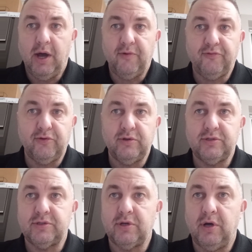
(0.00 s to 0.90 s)

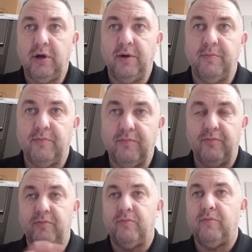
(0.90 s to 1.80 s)
First
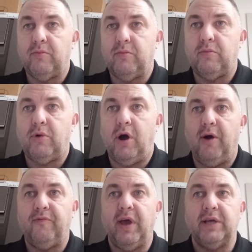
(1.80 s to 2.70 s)

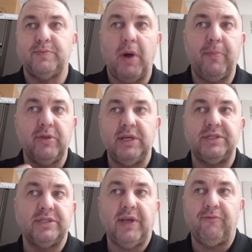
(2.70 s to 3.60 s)
off, as
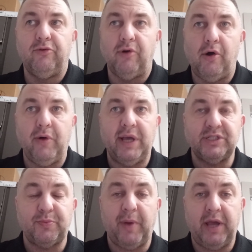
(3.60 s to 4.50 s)
populations have grown and
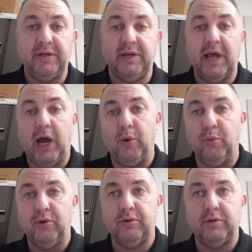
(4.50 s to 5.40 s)
expanded
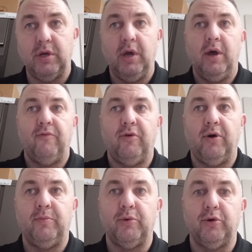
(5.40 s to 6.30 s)
outward
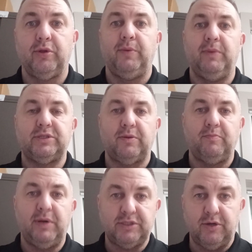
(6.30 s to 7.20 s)
from early
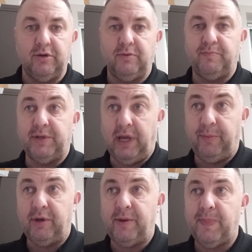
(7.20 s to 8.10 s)

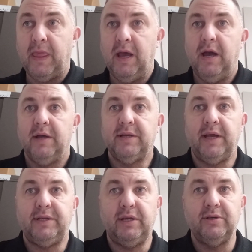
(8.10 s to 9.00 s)
Mesopotamia, the
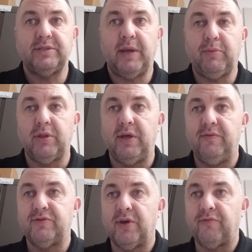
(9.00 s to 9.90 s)
ideas and
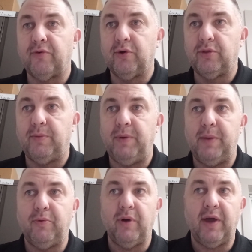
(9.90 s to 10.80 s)
beliefs of early
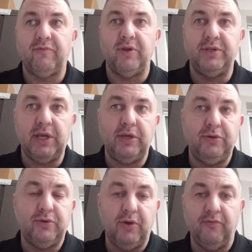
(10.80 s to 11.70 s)
people have
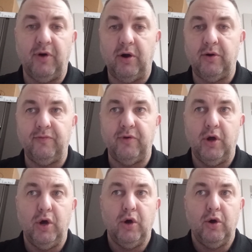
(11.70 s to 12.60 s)
continued to evolve
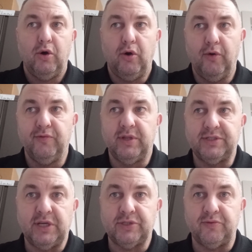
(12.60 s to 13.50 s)
over the
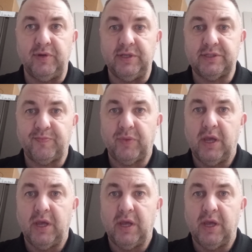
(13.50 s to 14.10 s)
centuries.